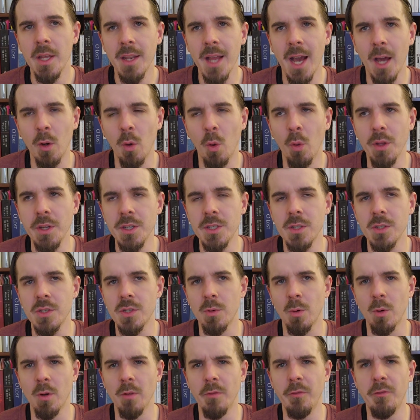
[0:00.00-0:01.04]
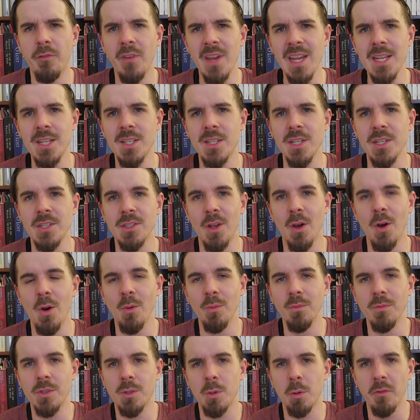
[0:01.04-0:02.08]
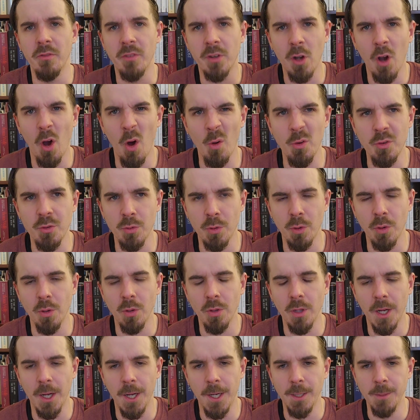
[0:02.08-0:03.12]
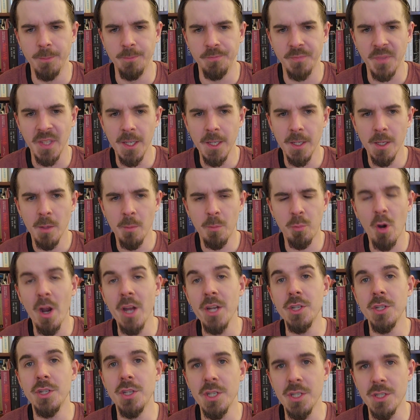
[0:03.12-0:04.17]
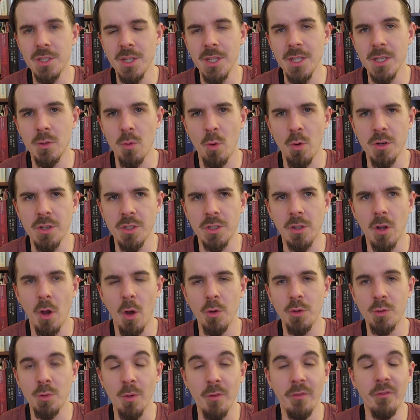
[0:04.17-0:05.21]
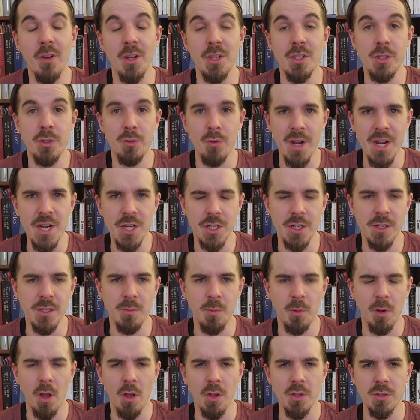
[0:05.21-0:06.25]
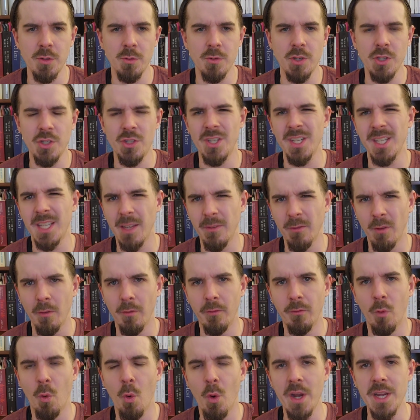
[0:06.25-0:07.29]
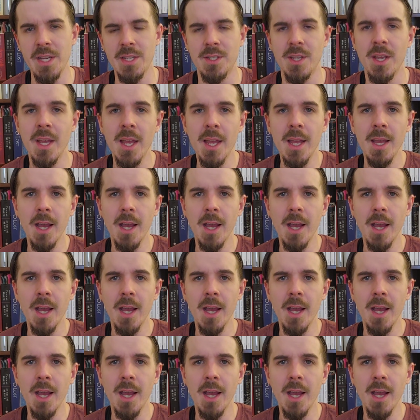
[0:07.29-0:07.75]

not only to sort of face his own sort of cultural prejudices or his cultural frustrations, but also just to give a voice